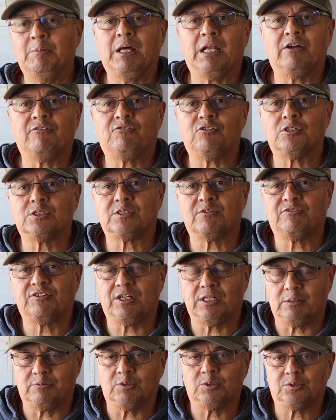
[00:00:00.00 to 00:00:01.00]
manifolds
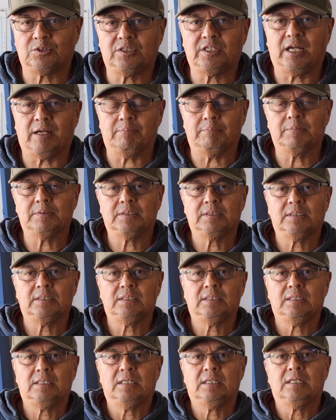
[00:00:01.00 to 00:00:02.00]
available to them.
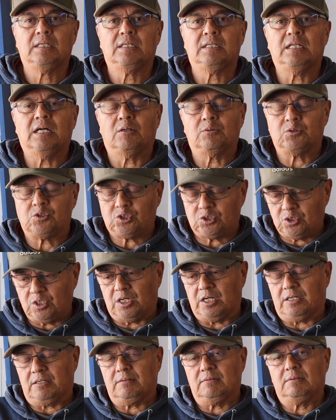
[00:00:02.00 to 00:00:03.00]
Now to
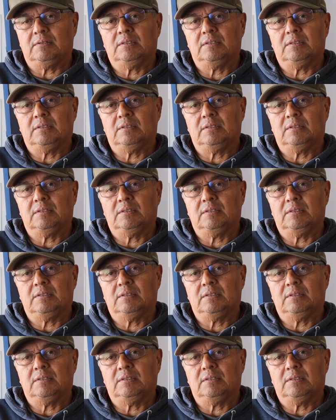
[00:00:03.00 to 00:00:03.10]
start,